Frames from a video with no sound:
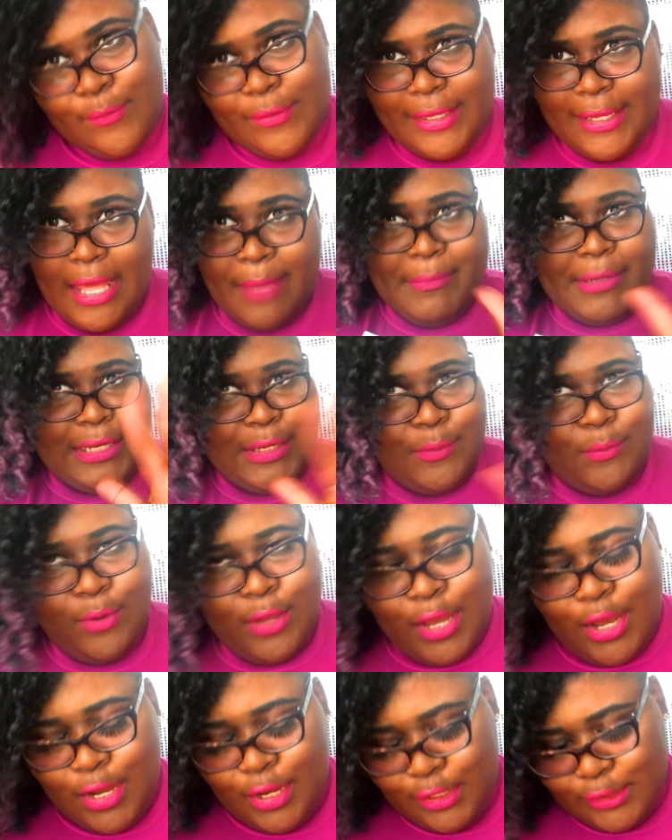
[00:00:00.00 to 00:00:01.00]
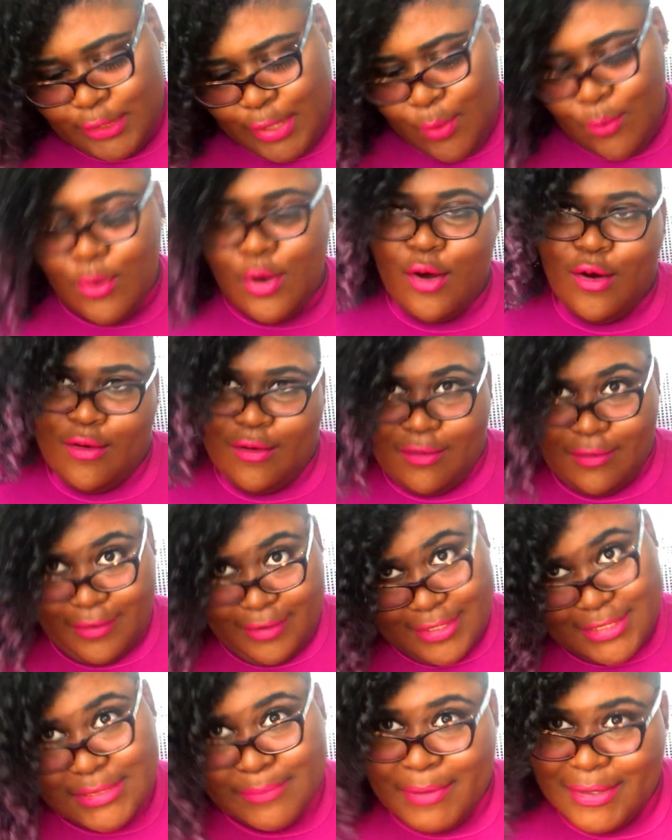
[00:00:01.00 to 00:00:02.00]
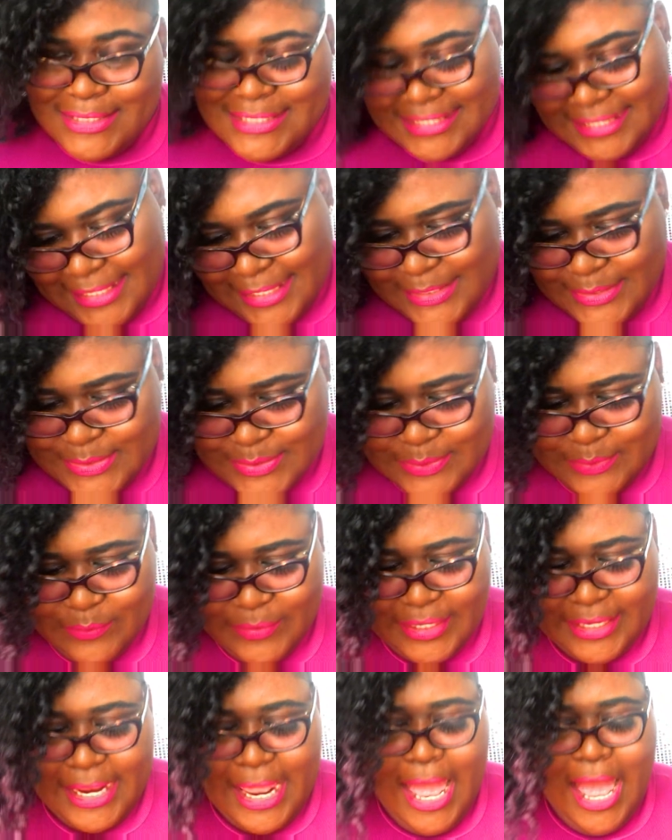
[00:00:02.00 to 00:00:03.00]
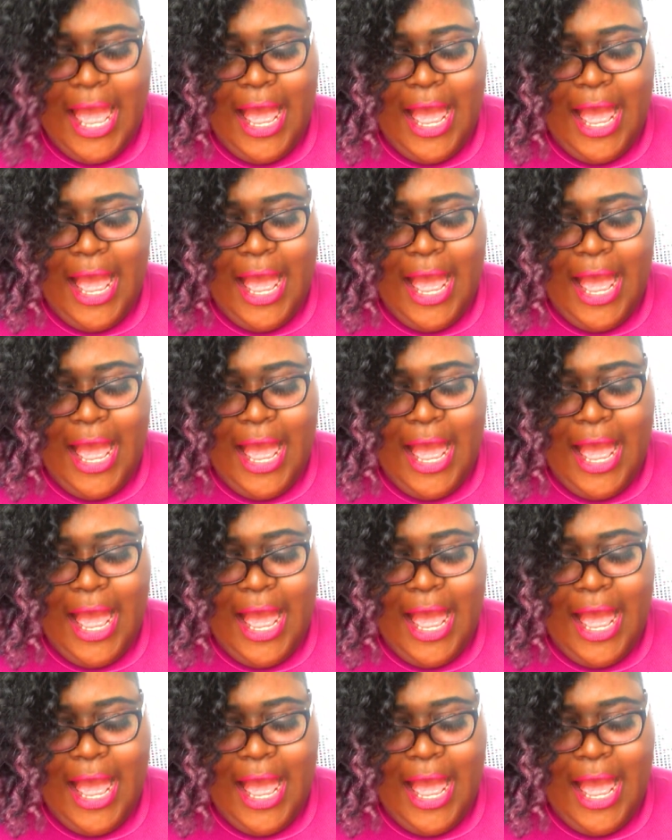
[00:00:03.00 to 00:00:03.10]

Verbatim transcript: Okay, got my little note card because I'm about to get into it.